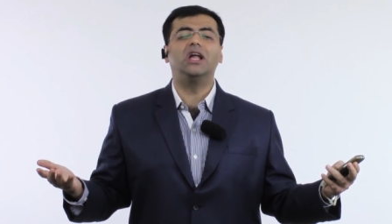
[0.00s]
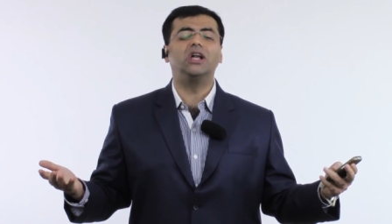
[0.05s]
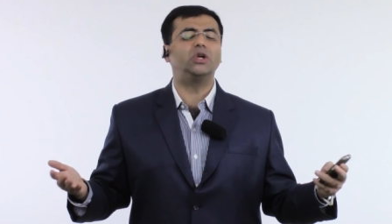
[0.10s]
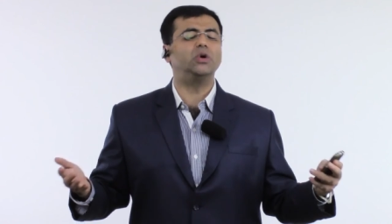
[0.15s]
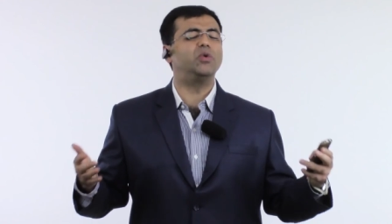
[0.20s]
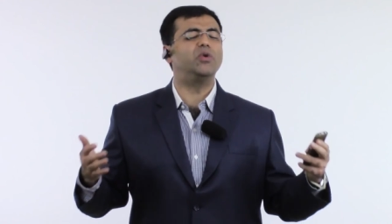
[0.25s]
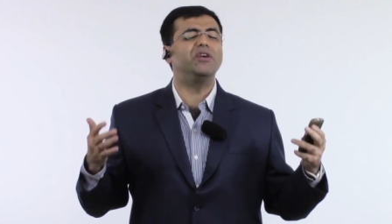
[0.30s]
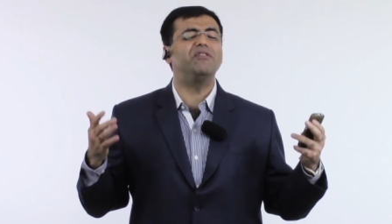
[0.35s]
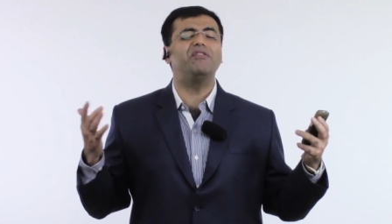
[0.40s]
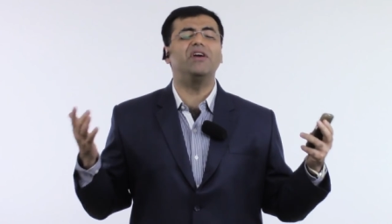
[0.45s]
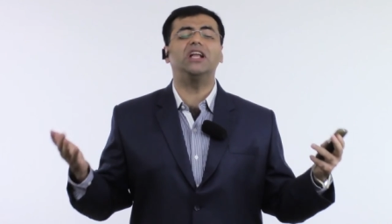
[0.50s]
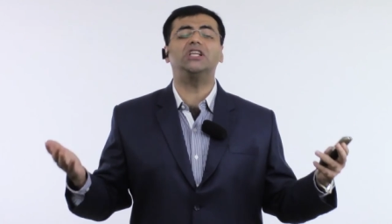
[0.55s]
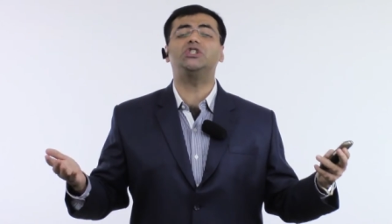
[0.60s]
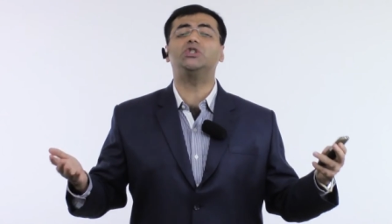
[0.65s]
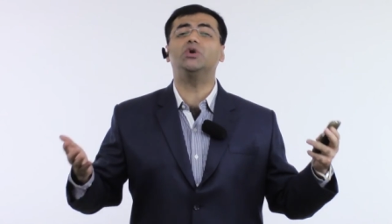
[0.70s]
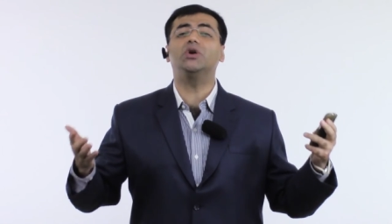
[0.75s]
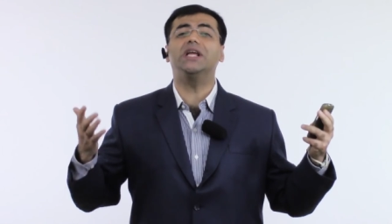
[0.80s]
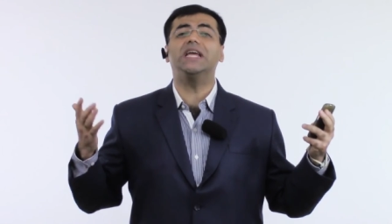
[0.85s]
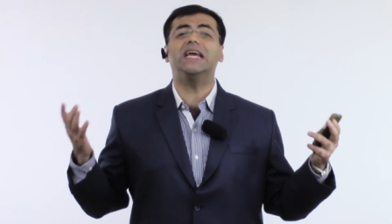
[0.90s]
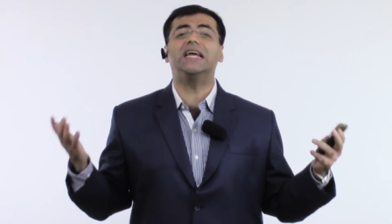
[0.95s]
to
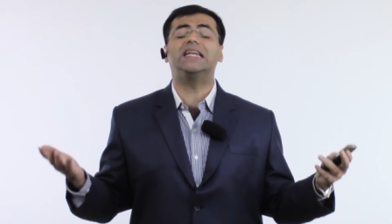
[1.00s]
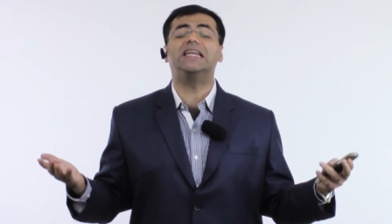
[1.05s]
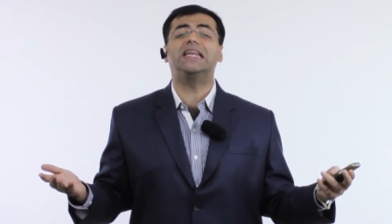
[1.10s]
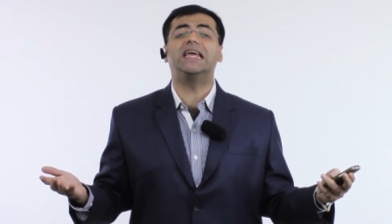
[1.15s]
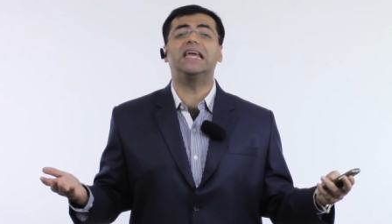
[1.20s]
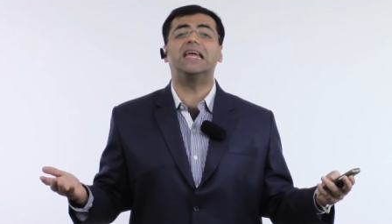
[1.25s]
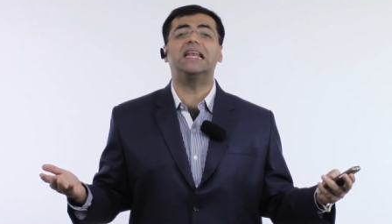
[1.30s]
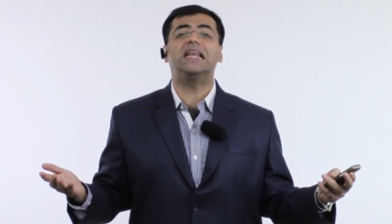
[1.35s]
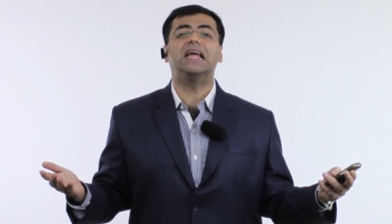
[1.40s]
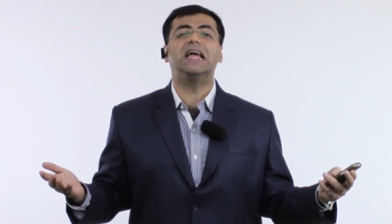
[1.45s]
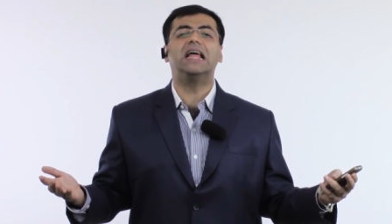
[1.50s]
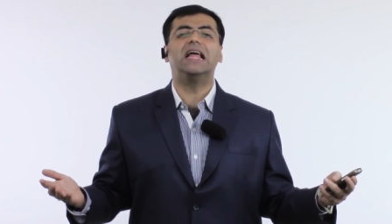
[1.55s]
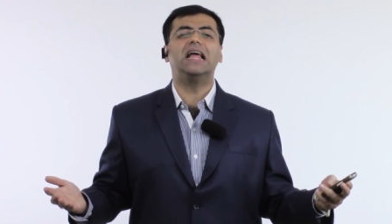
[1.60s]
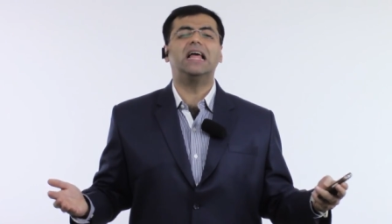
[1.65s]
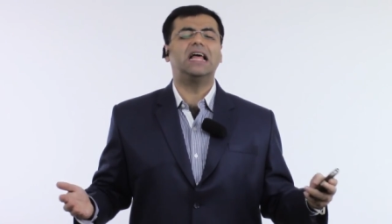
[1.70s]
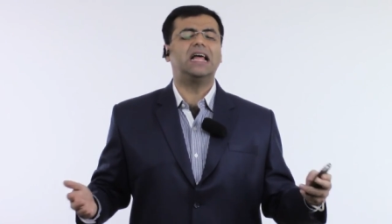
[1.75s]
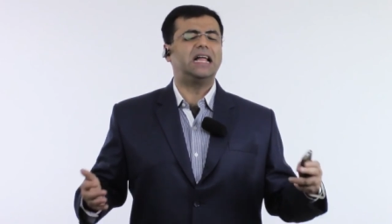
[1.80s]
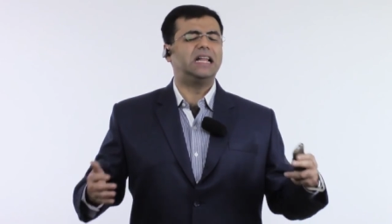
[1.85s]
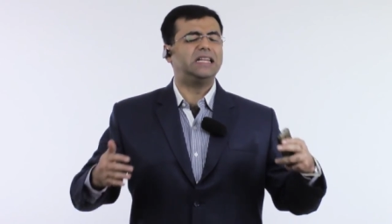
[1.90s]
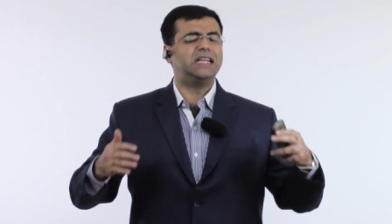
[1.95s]
eventually attain
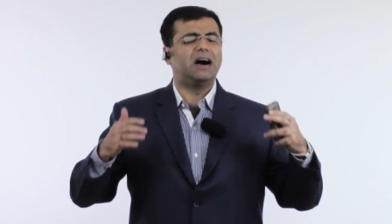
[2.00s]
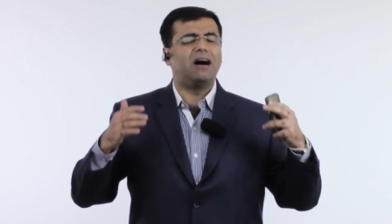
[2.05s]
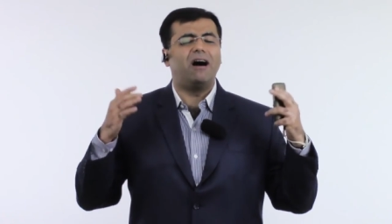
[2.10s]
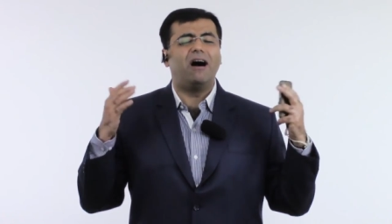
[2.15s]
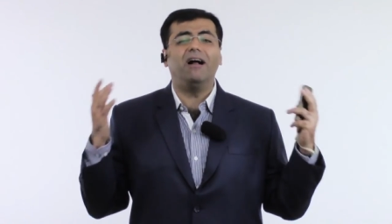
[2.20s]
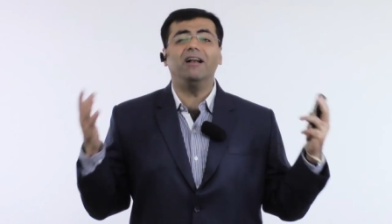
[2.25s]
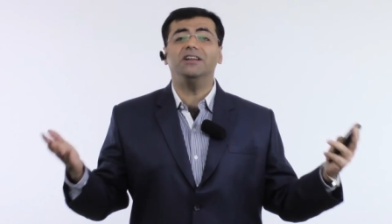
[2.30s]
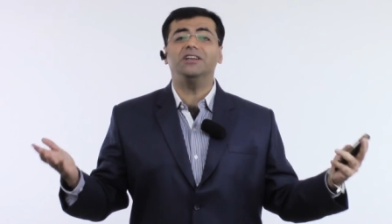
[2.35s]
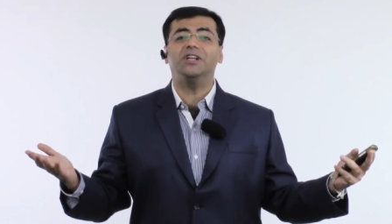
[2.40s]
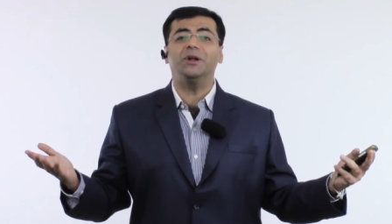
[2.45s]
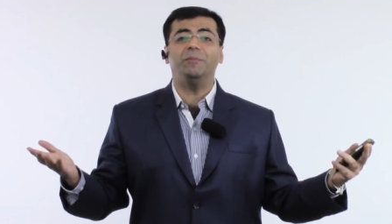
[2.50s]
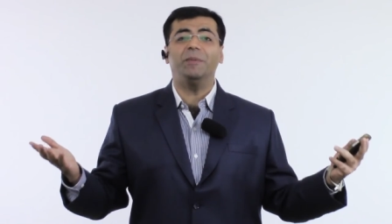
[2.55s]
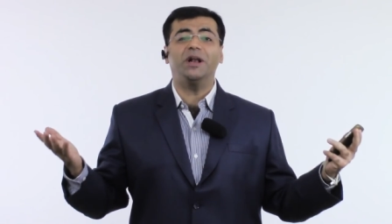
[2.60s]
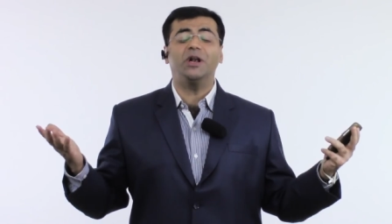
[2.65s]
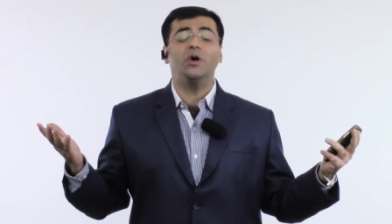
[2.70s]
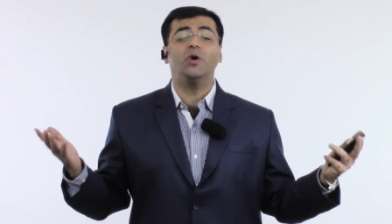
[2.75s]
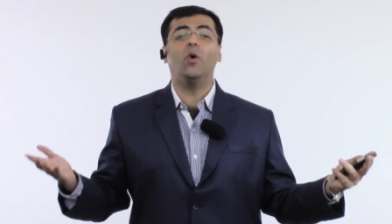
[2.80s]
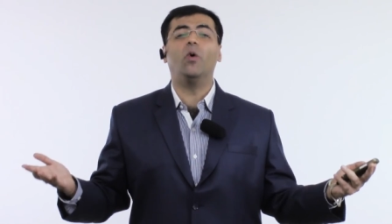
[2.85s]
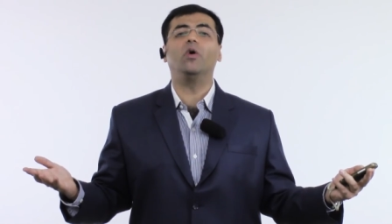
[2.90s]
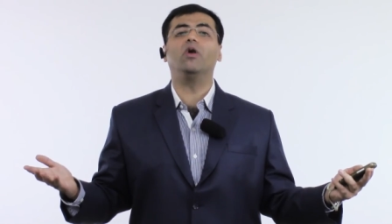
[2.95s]
the
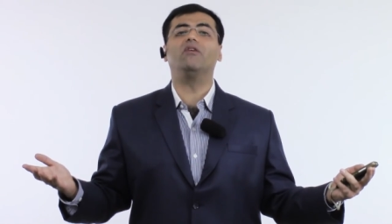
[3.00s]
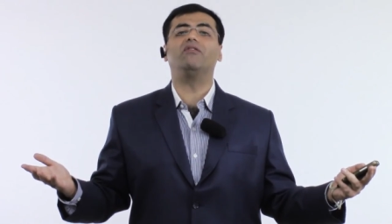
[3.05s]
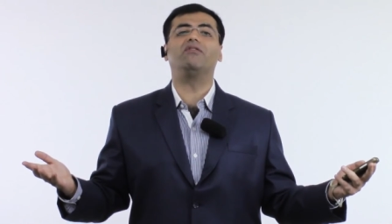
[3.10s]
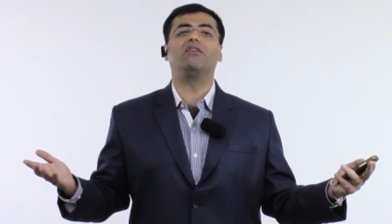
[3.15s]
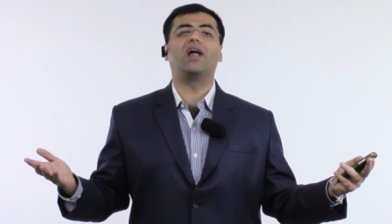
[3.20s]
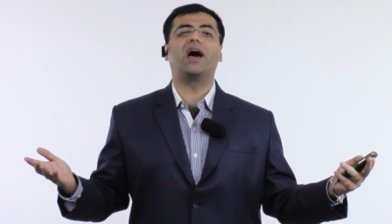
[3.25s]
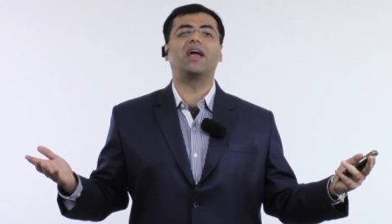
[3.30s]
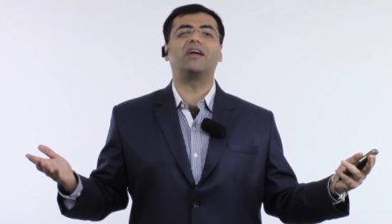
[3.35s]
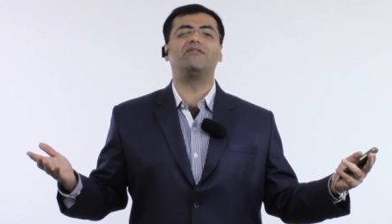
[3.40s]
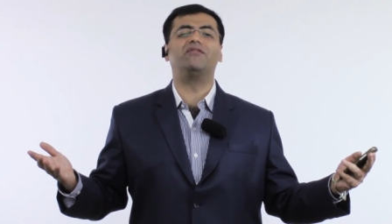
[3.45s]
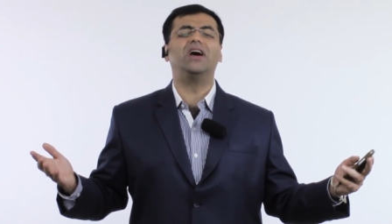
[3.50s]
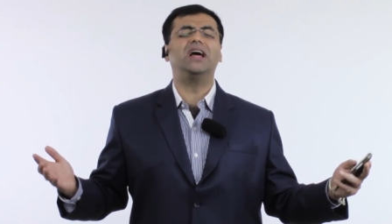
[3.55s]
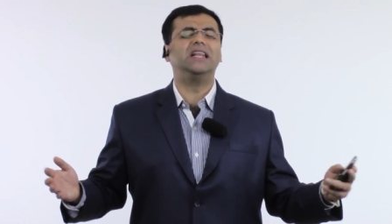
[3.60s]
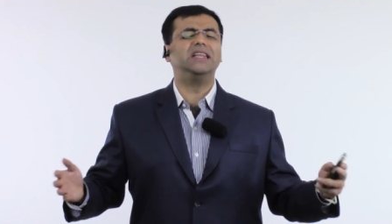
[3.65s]
ultimate goal of life,